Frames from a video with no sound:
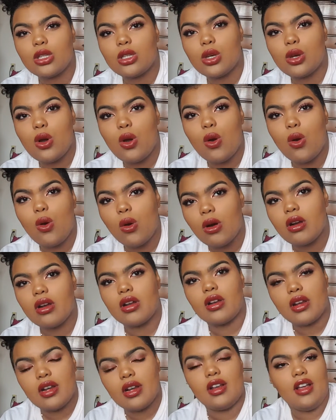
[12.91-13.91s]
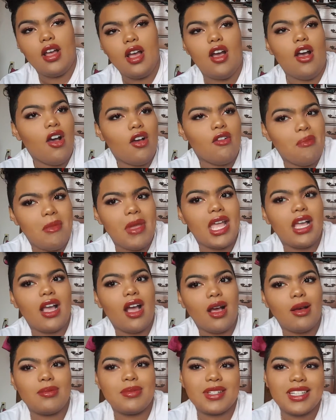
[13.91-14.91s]
the core of
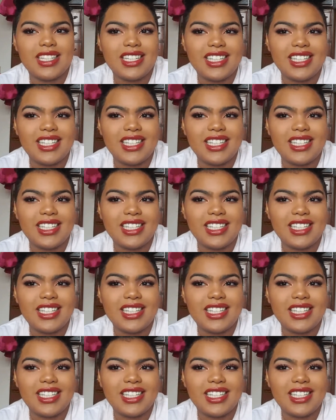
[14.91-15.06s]
makeup.